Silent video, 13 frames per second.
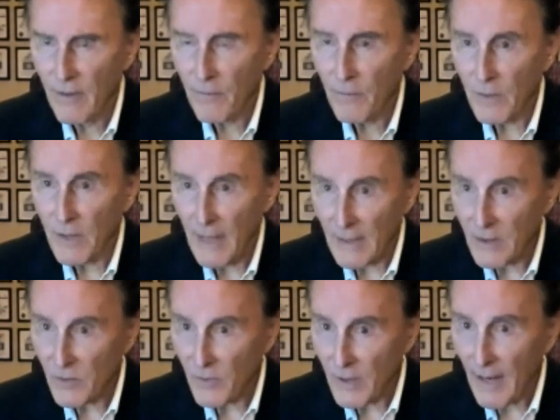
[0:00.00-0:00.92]
But
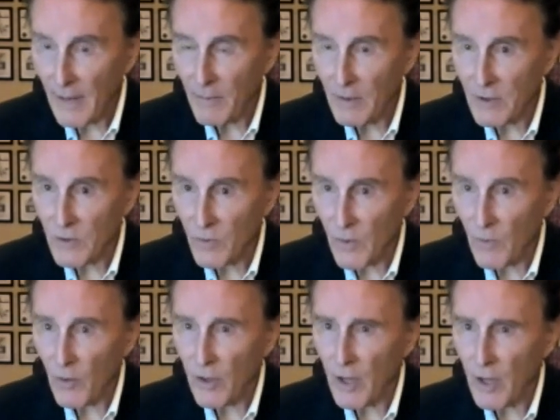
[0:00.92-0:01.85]
that's what happens when
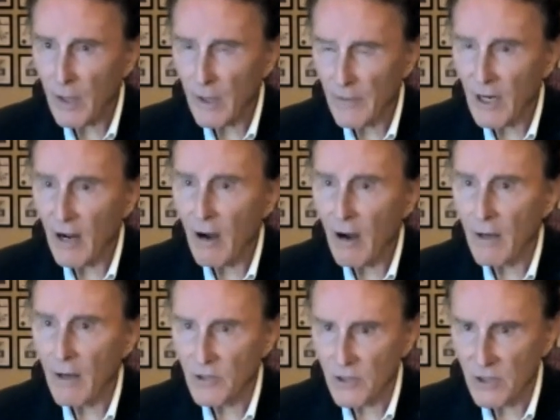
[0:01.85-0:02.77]
we're not living
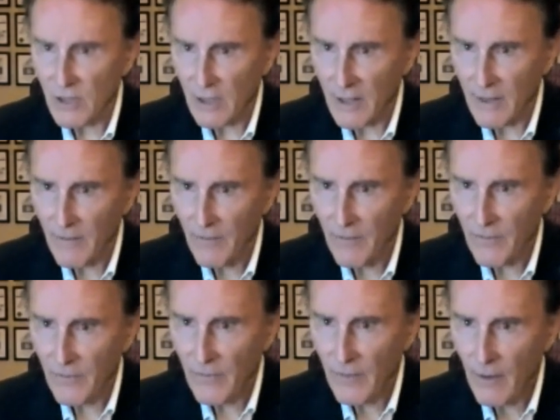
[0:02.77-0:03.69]
consciously.
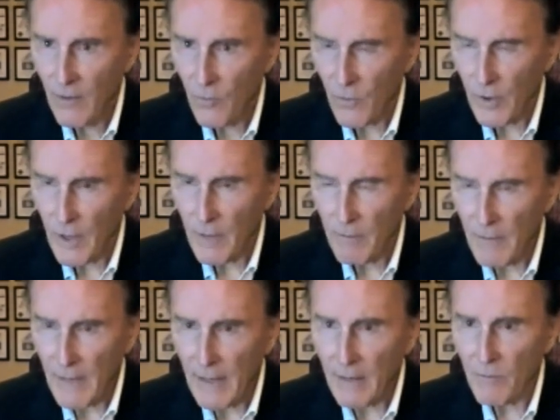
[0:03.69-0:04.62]
We're not
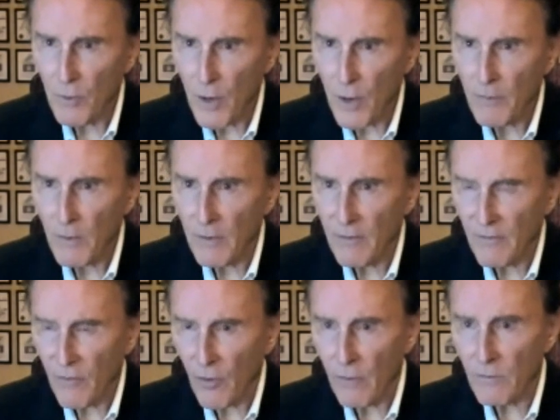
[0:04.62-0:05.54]
making proper
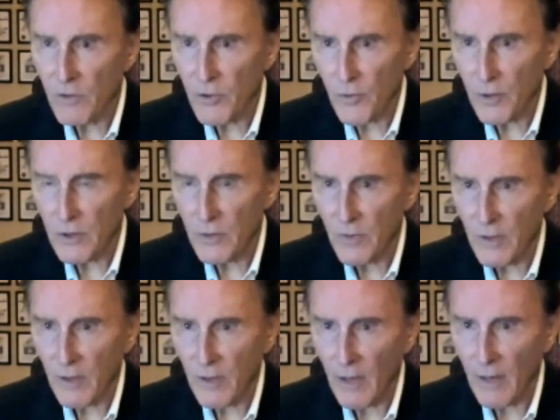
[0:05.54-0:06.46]
informed choice for
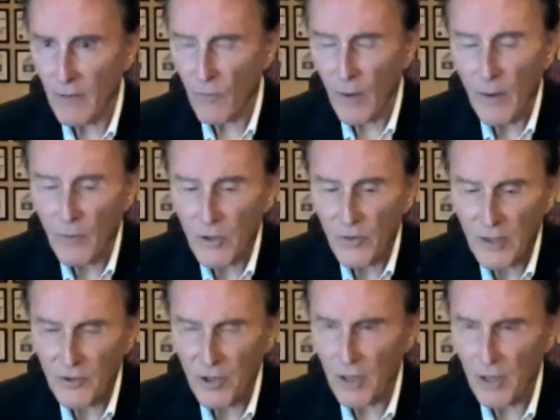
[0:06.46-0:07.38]
their life. Why would you
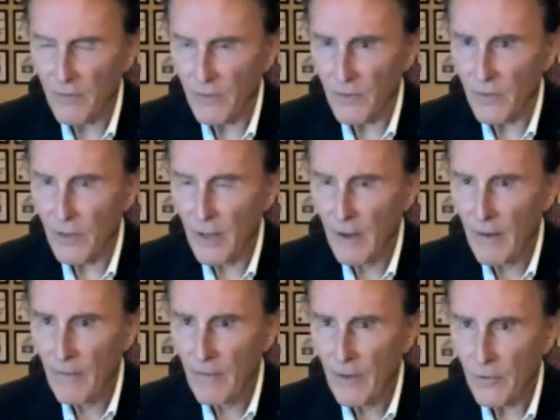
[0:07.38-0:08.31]
eat junk food?
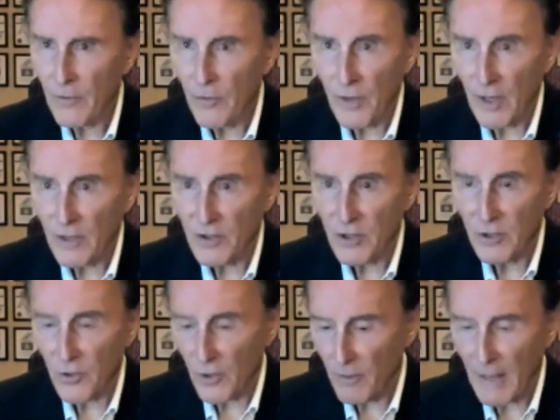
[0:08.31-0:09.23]
Do you think it's
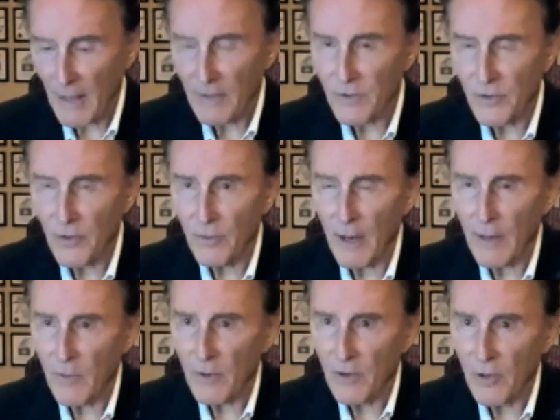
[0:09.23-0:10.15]
just going to pass through your body
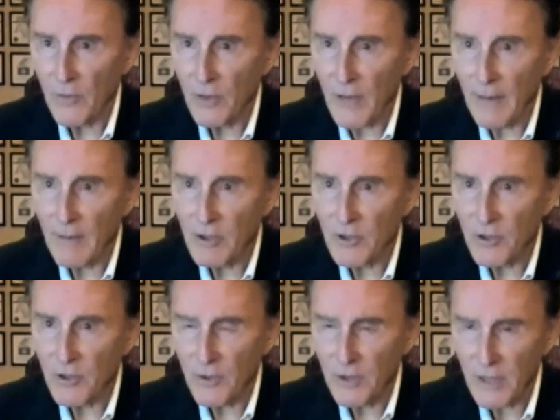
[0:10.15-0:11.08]
with no damage to
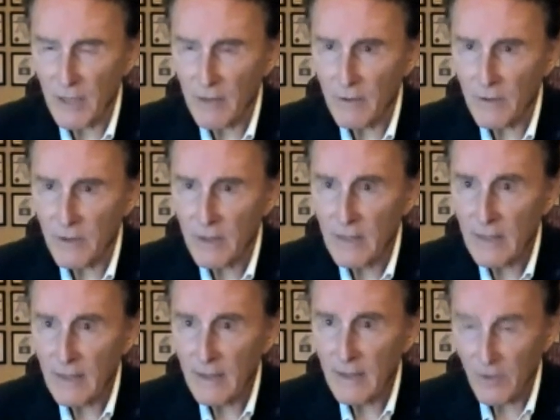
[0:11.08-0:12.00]
your cells?
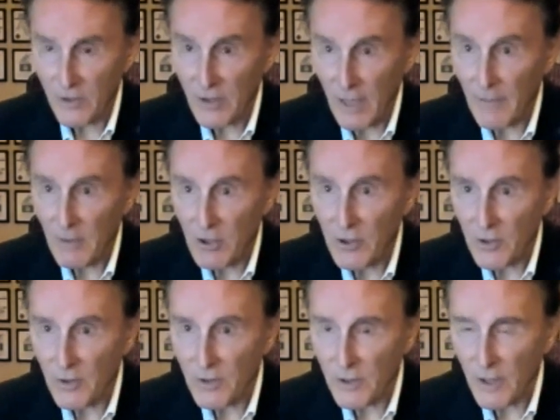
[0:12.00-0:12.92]
There's damage to
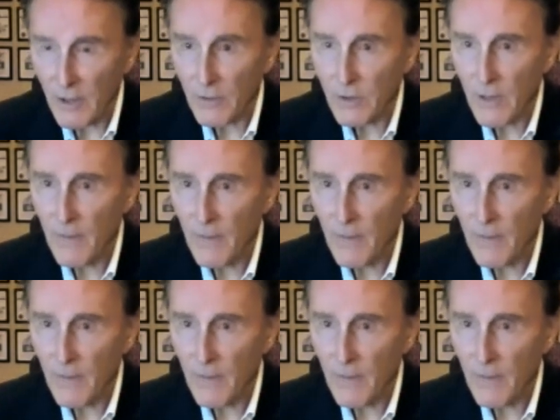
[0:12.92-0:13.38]
your cells.